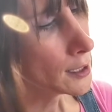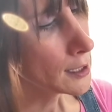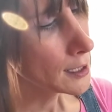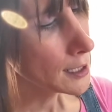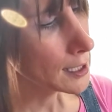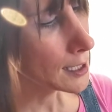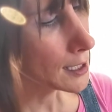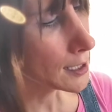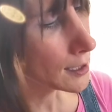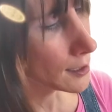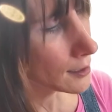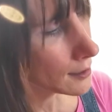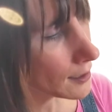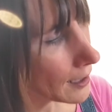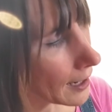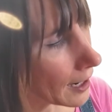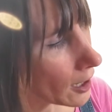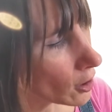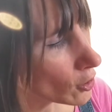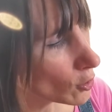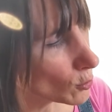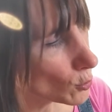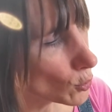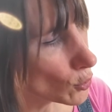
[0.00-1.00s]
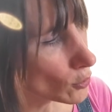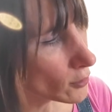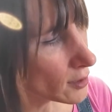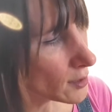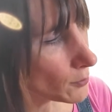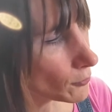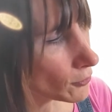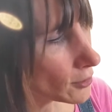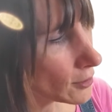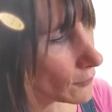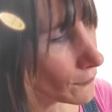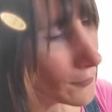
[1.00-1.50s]
in Aomori
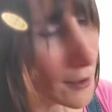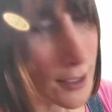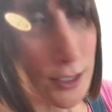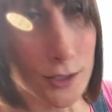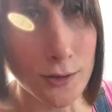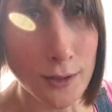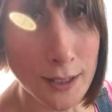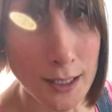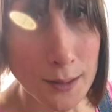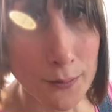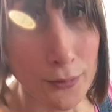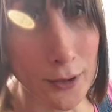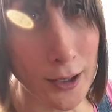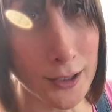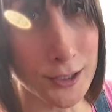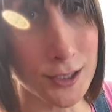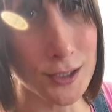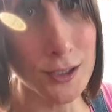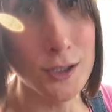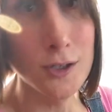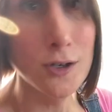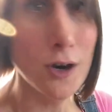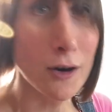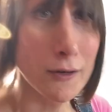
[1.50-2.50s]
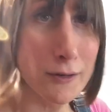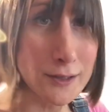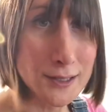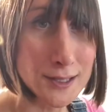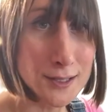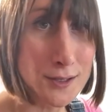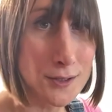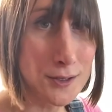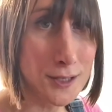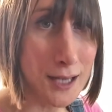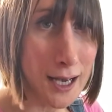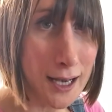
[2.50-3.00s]
Prefecture at the branch of
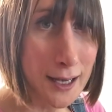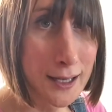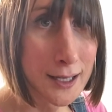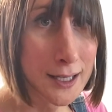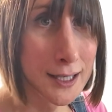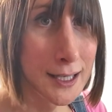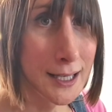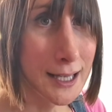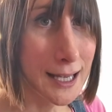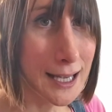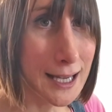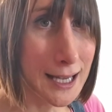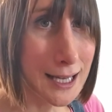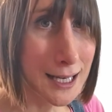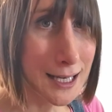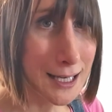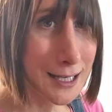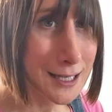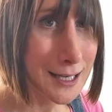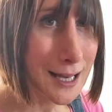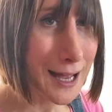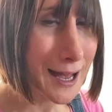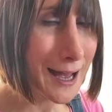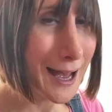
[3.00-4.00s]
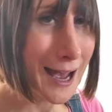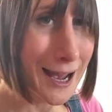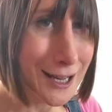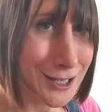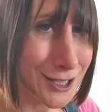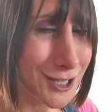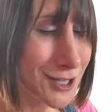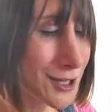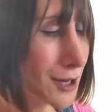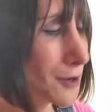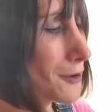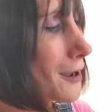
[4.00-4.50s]
Yorozuya in
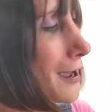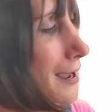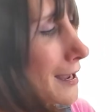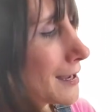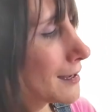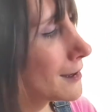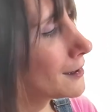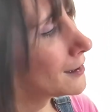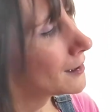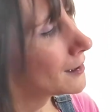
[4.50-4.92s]
Hachinohe,